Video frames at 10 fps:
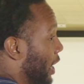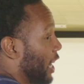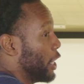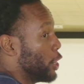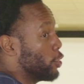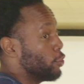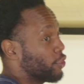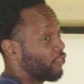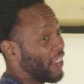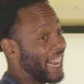a
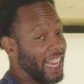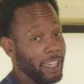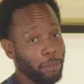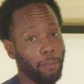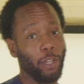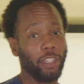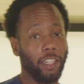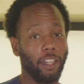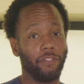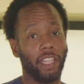huge fan and proponent
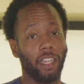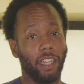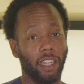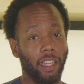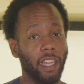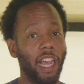of the,